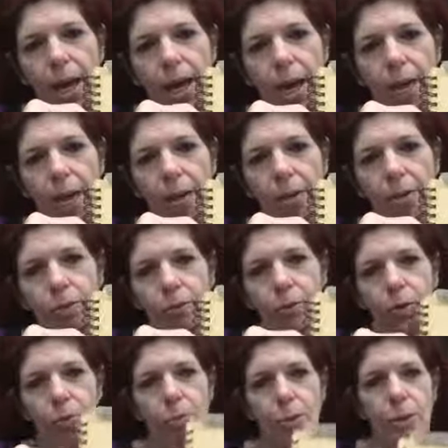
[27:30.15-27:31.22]
and
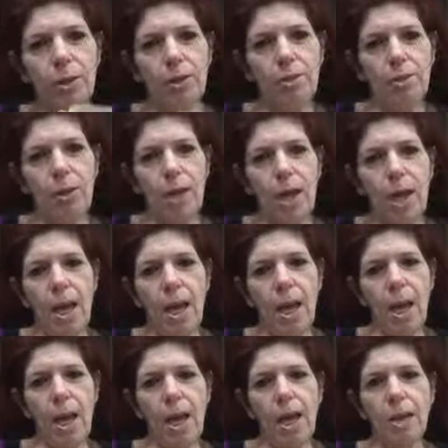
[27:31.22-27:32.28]
footprints,
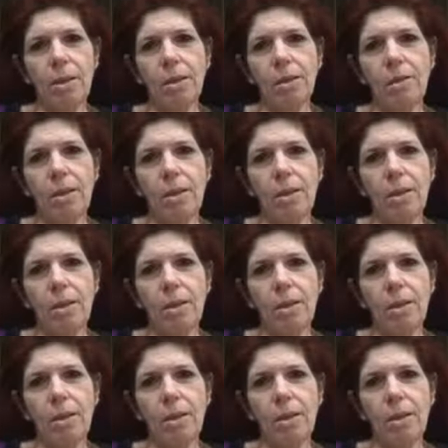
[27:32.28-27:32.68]
and